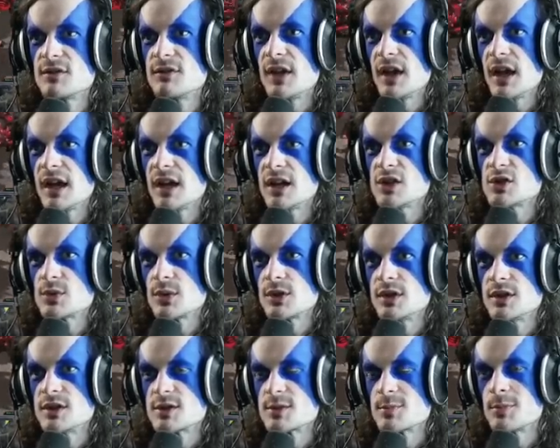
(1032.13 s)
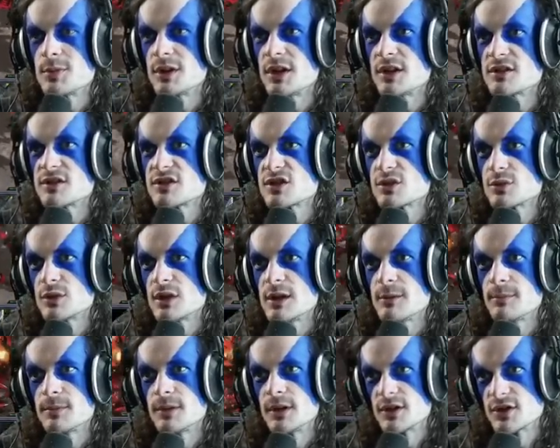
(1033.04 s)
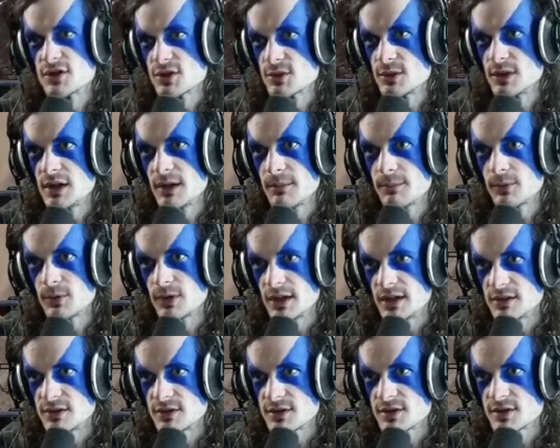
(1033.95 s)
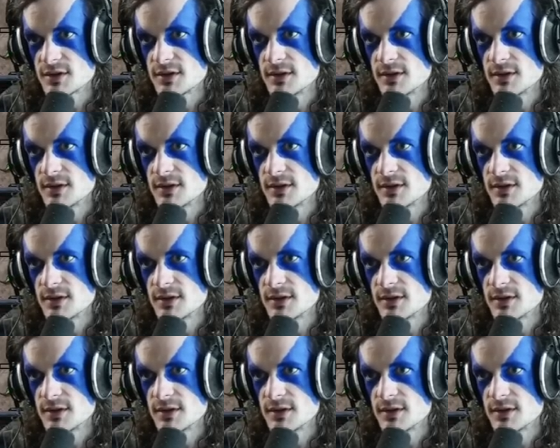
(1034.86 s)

edge with his plus three, plus three upgrades.